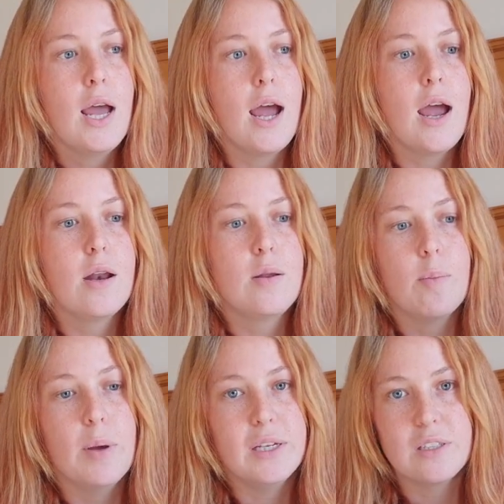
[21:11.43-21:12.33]
and a
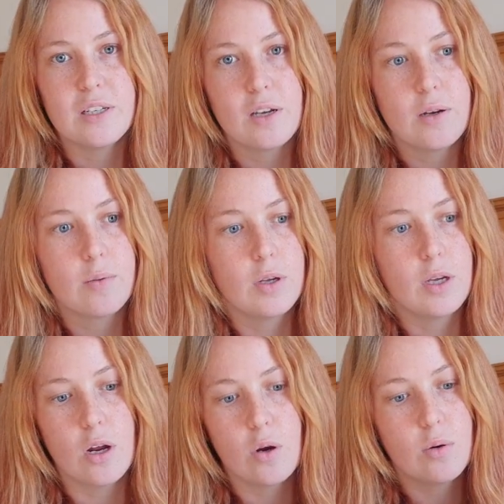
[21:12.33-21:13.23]
basic, you
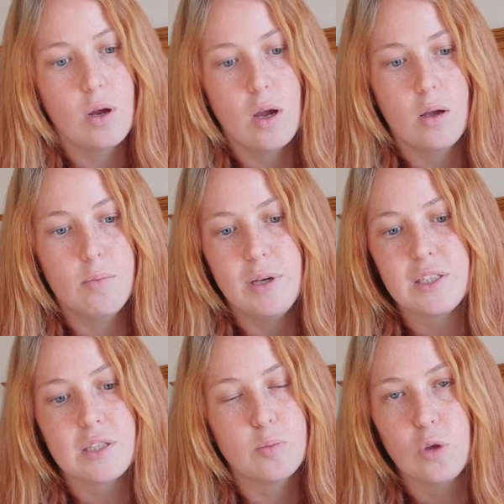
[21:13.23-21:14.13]
know, a
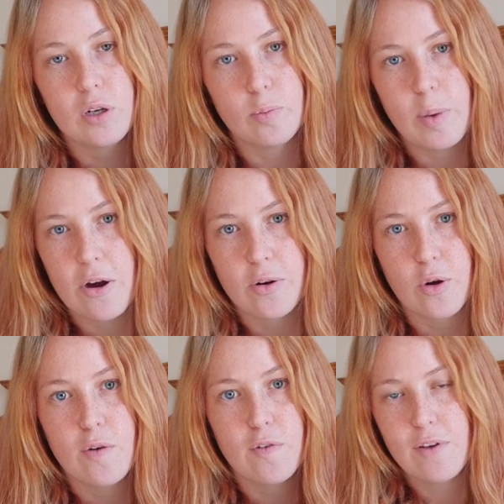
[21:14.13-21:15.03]
basic small little
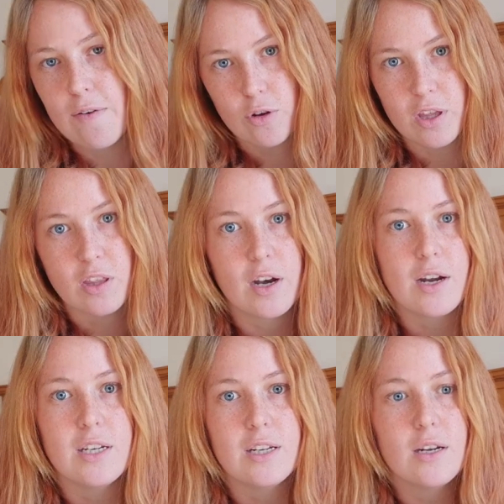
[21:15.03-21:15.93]
paragraph of everything that I
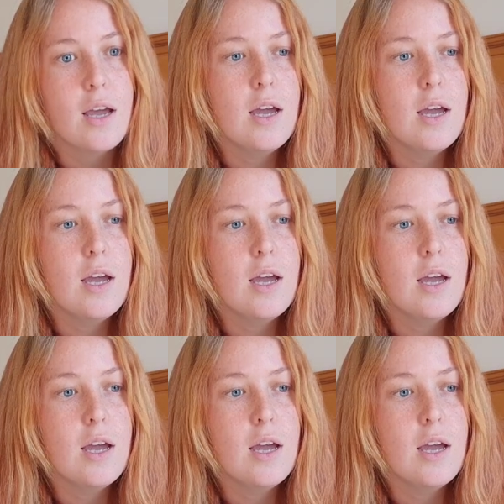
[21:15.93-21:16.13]
did.